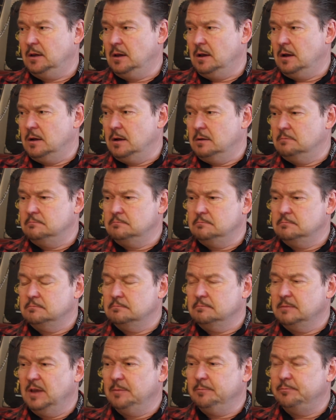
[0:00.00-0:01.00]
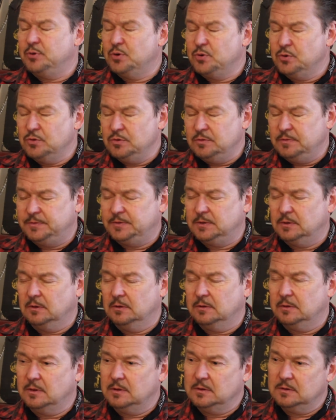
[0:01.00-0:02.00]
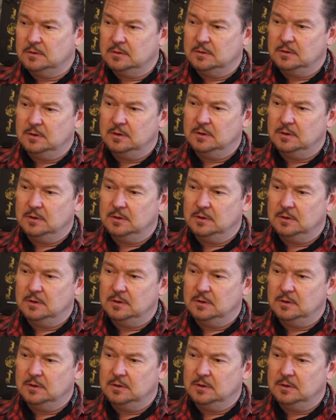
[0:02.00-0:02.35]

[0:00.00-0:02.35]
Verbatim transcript: um, improved on the